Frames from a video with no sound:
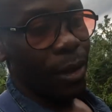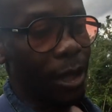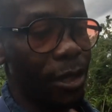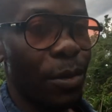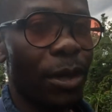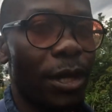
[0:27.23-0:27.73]

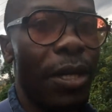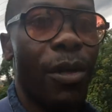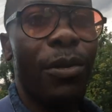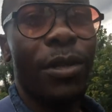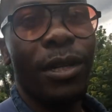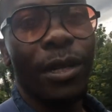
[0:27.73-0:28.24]
Last weekend I
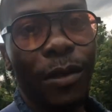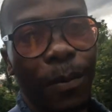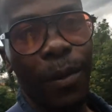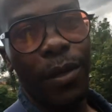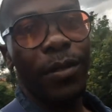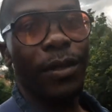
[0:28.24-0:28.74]
was at his
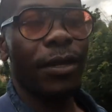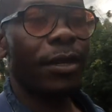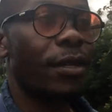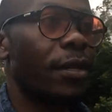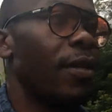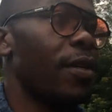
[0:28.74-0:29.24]
place
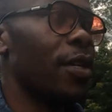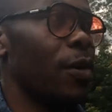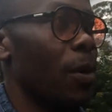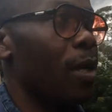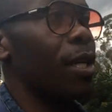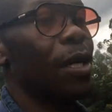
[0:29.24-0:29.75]
and he
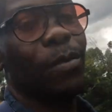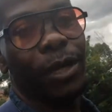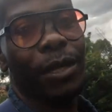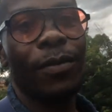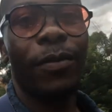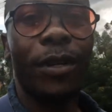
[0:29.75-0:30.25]
welcomed
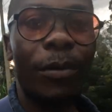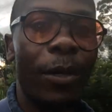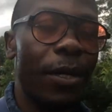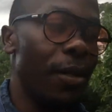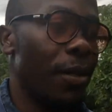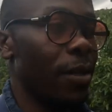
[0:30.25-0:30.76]
us very
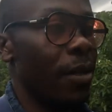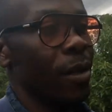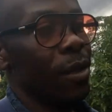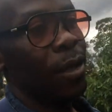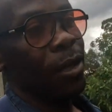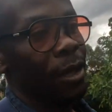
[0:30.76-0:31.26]
well.
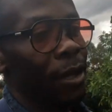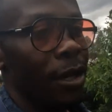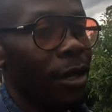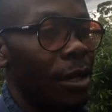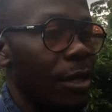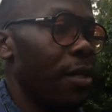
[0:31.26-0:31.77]

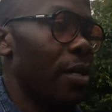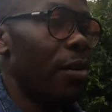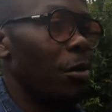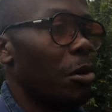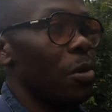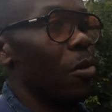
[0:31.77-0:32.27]
Yeah,
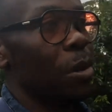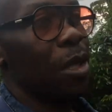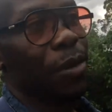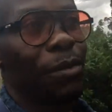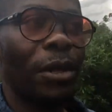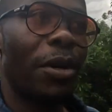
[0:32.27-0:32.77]
we
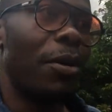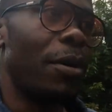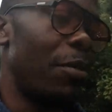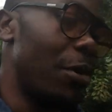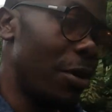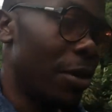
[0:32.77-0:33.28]
left
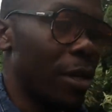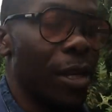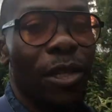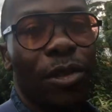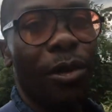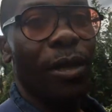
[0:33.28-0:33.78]
our boy
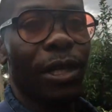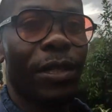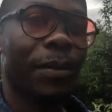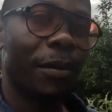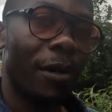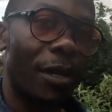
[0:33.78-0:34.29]
Clinton the
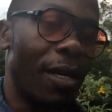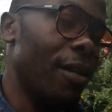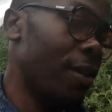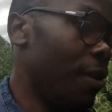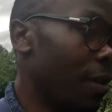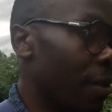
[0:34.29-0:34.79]
Explorer
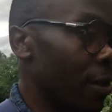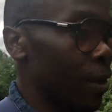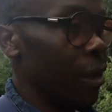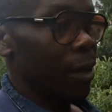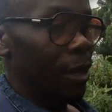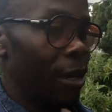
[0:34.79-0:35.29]

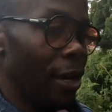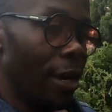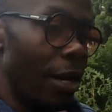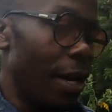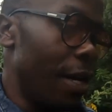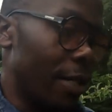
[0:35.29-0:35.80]

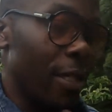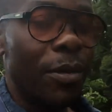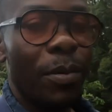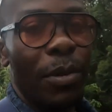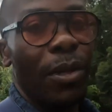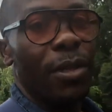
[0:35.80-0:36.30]
at
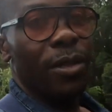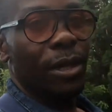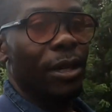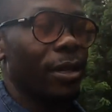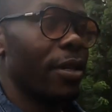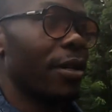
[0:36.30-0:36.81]
his place
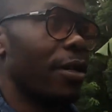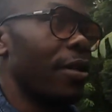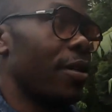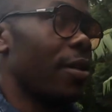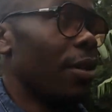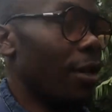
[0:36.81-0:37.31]
and
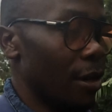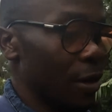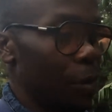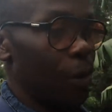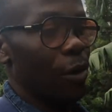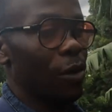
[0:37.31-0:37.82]

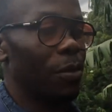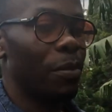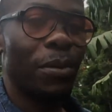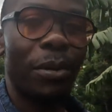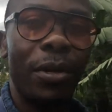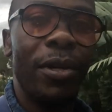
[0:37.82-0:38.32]
we hope
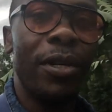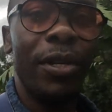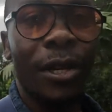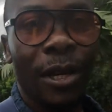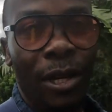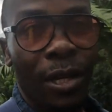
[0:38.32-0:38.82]

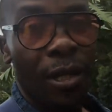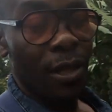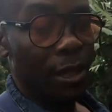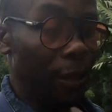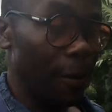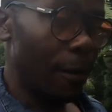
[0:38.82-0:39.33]

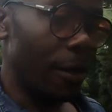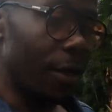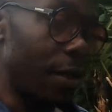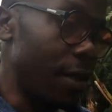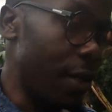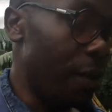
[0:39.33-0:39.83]
he will
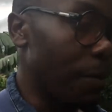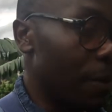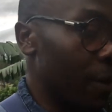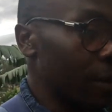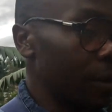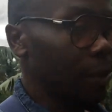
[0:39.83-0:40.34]
get the help
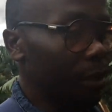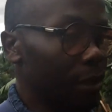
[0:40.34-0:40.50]
that he